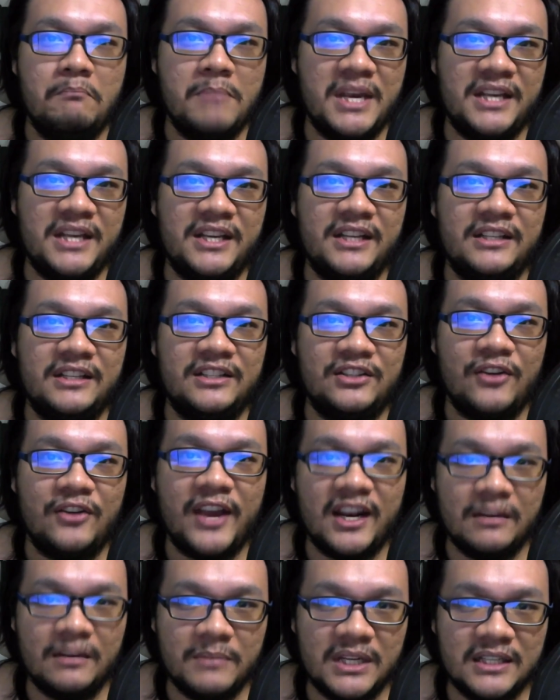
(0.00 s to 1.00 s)
minions
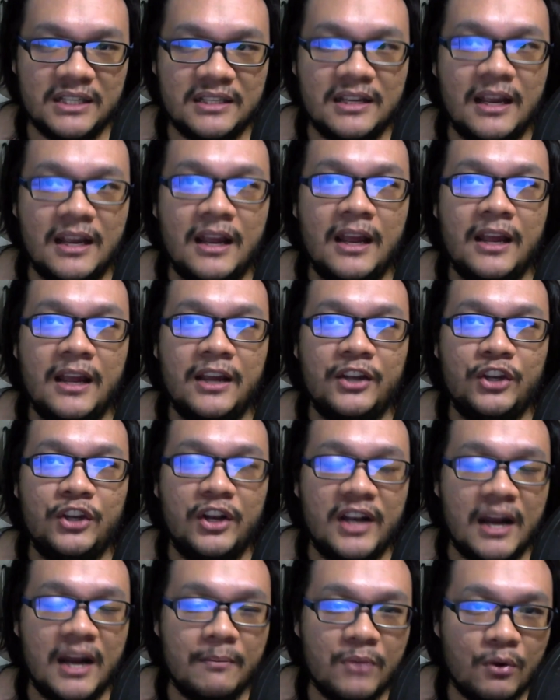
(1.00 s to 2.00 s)
or enemies.
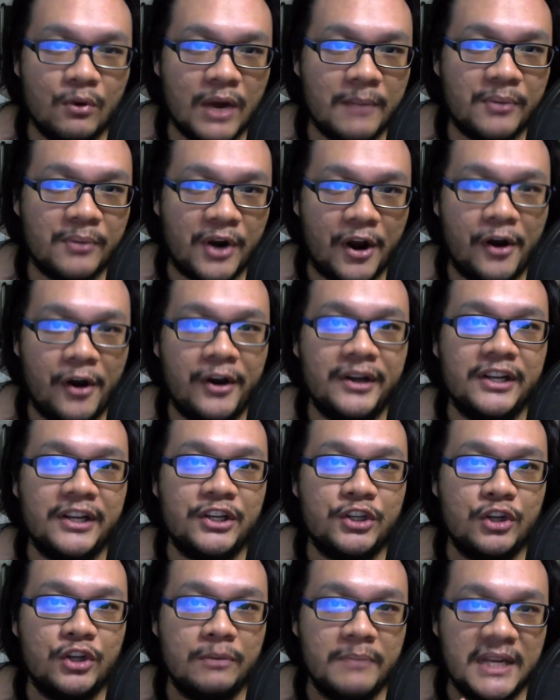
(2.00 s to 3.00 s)
Your number 1
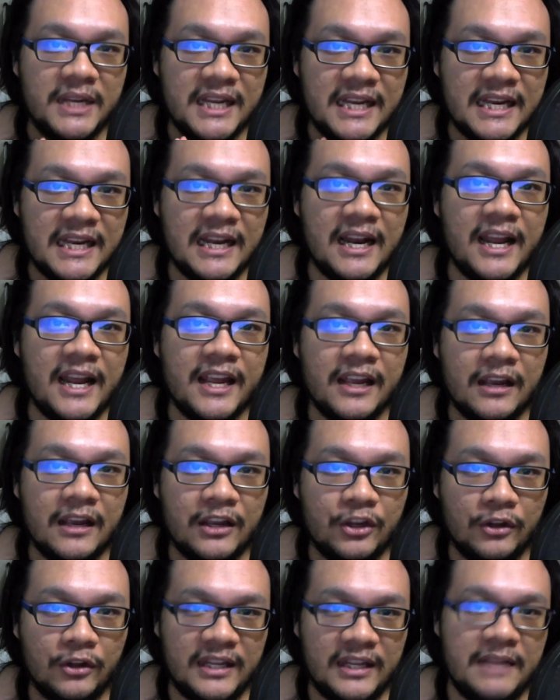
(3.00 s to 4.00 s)
priority should be
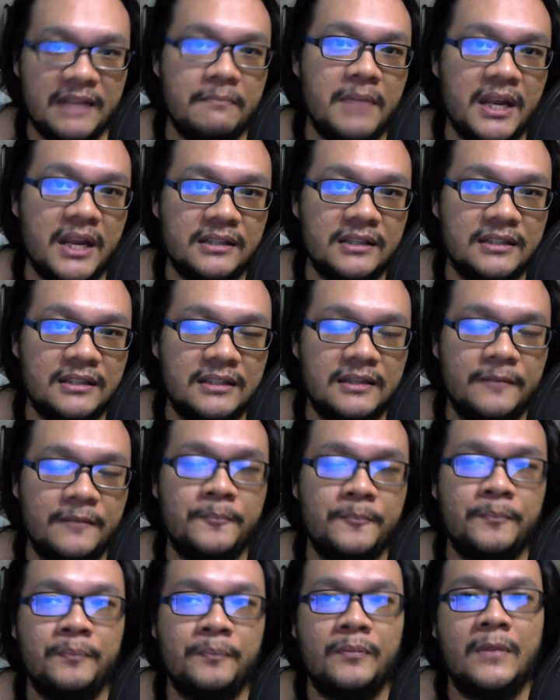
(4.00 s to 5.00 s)
healing your teammates.
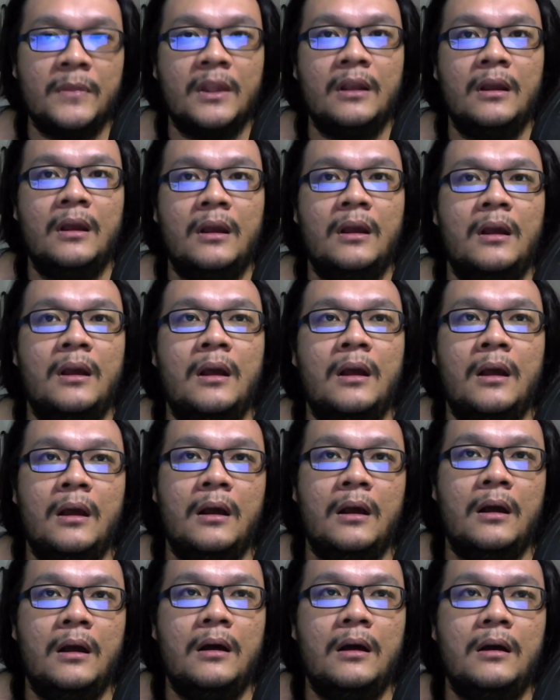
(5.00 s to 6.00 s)

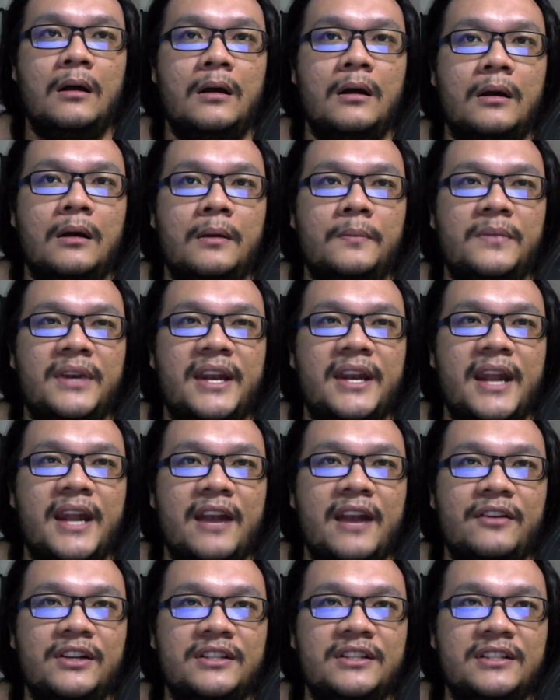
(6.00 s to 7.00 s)

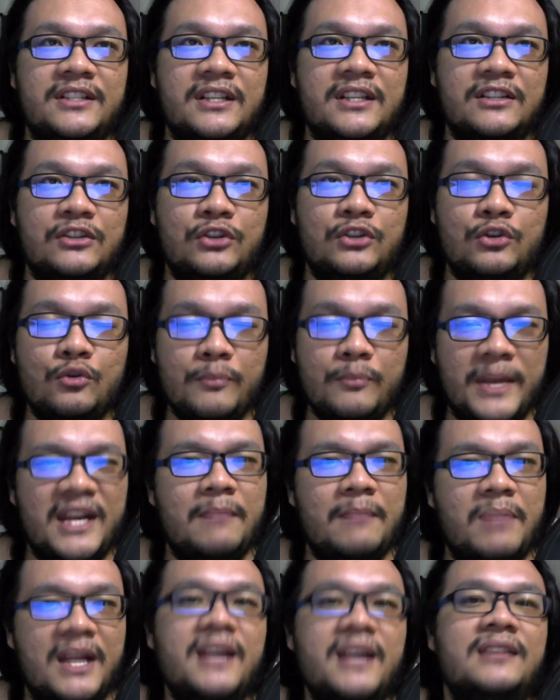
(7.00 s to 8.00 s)
There is just too
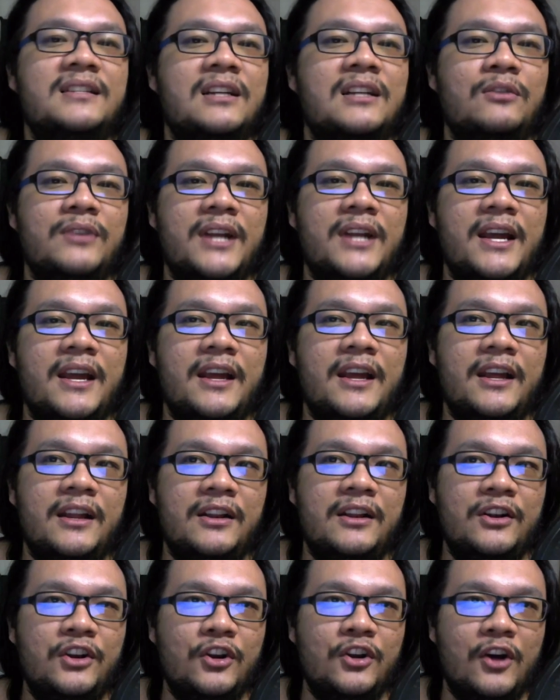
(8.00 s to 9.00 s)
many players out
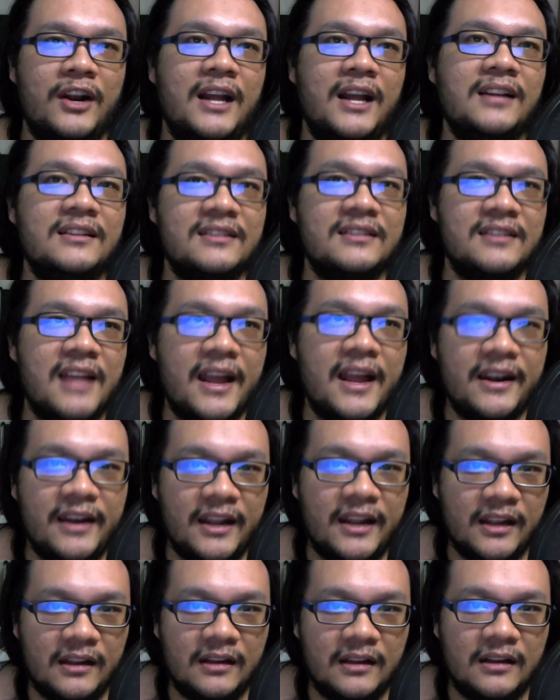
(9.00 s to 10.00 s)
there not
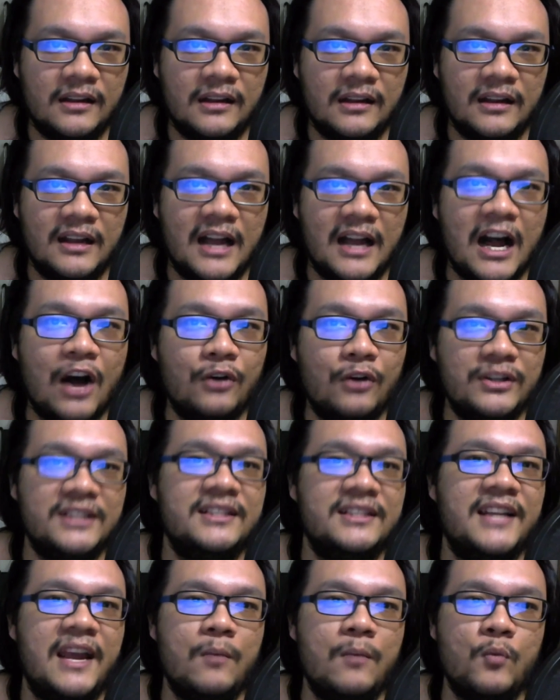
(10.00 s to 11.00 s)
understanding how
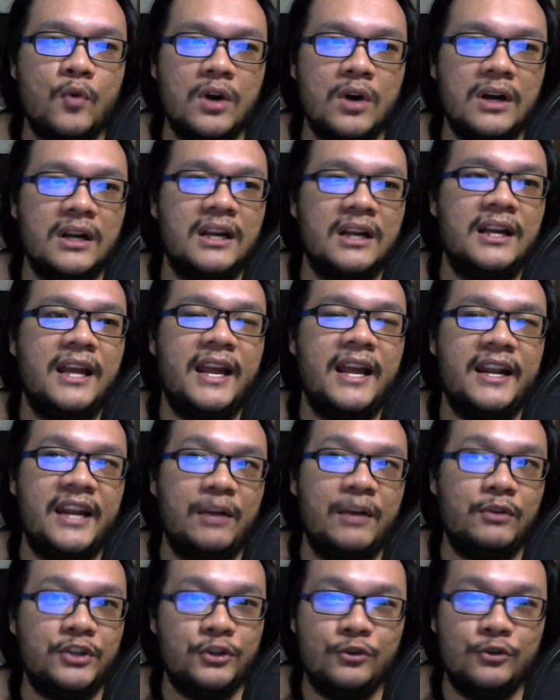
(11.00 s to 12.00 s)
this game works.
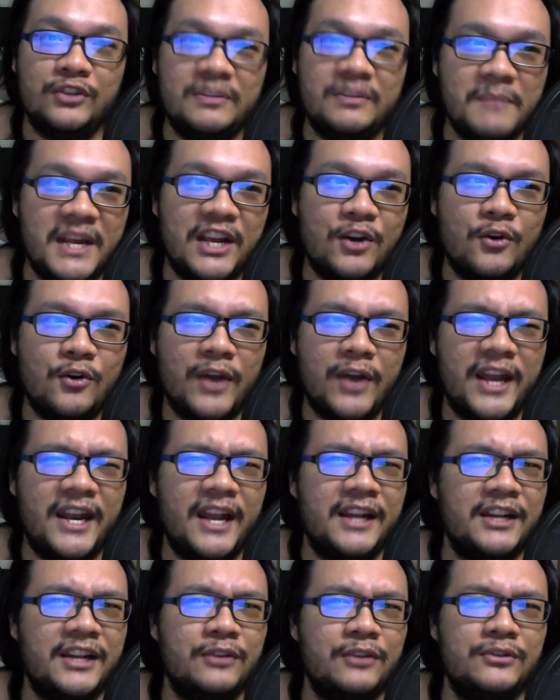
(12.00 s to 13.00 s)
They will choose Miko
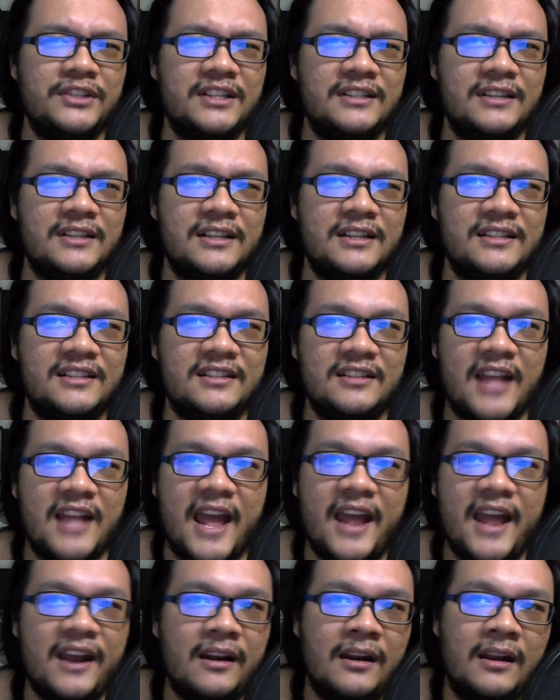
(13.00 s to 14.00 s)
and then they will just
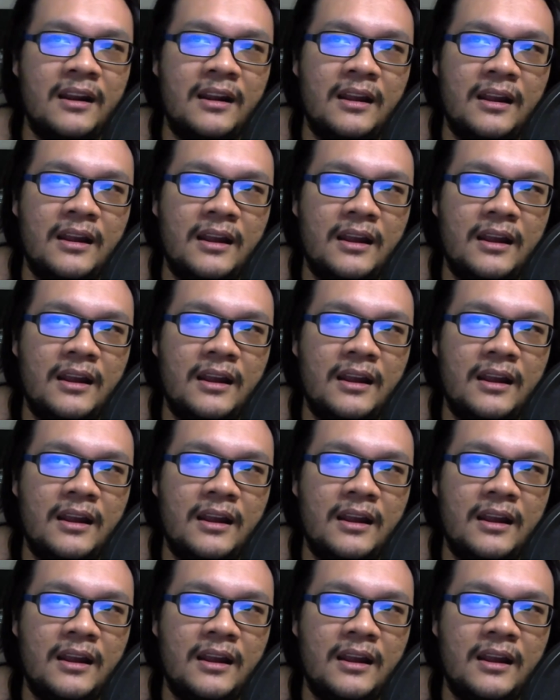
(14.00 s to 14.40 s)
stand